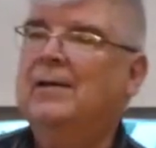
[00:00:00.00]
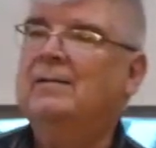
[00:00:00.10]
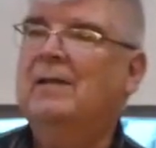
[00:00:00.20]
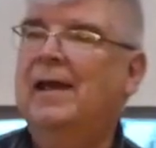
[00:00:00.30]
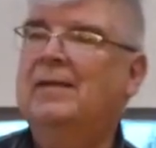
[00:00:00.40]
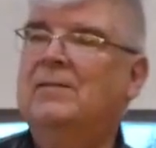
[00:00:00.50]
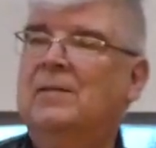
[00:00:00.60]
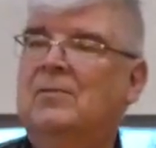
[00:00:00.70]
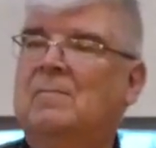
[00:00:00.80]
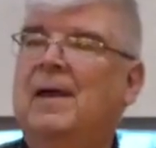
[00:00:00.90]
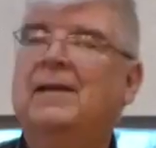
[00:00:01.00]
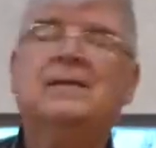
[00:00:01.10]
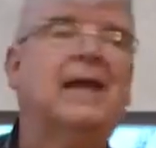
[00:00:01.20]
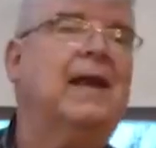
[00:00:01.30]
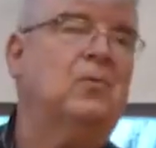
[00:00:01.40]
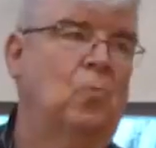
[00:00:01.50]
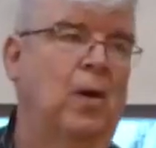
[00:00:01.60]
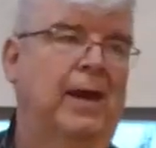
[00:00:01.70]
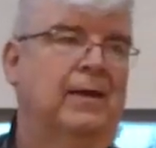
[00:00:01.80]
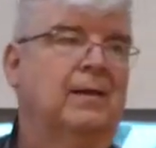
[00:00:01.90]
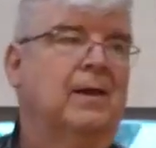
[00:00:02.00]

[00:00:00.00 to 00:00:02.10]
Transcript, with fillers: in, in the, the main gateway.